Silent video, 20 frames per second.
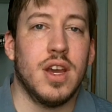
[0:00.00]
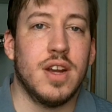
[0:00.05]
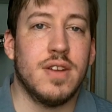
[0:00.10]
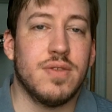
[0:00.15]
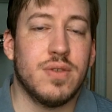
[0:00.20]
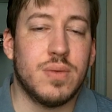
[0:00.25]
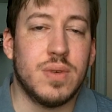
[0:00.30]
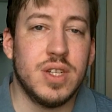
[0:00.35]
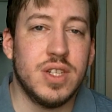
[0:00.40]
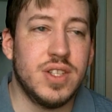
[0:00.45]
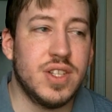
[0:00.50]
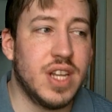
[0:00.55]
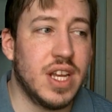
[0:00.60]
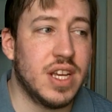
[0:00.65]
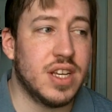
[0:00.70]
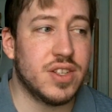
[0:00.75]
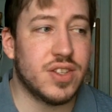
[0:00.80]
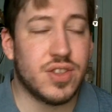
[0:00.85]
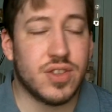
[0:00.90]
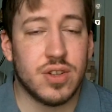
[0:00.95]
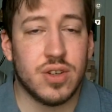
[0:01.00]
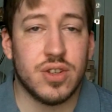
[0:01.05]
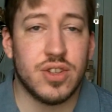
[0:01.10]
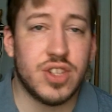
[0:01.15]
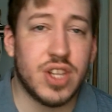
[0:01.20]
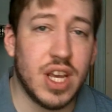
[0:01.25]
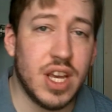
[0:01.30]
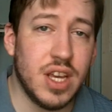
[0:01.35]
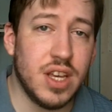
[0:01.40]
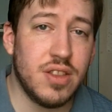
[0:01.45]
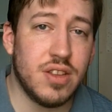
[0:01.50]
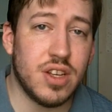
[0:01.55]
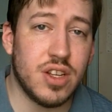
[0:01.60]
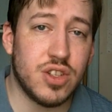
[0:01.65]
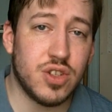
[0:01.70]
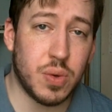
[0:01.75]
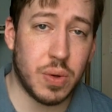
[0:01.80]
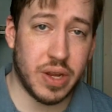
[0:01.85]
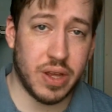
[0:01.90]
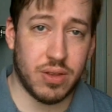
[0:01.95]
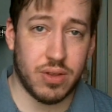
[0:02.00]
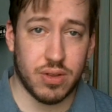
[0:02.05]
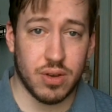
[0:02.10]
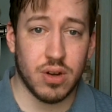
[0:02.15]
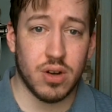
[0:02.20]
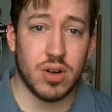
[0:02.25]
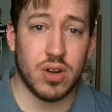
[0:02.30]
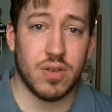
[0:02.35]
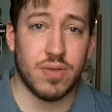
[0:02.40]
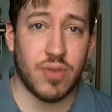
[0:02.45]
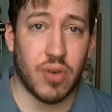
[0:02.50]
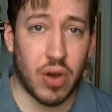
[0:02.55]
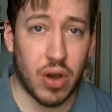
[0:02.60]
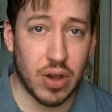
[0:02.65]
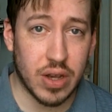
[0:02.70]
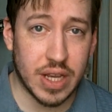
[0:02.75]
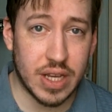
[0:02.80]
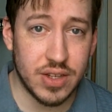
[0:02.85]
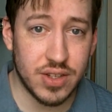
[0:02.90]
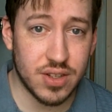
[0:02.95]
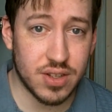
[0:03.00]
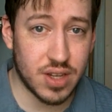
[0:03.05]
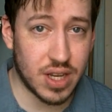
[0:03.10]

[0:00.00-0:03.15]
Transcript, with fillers: Hey everyone, today is Thursday, the twenty-third of August.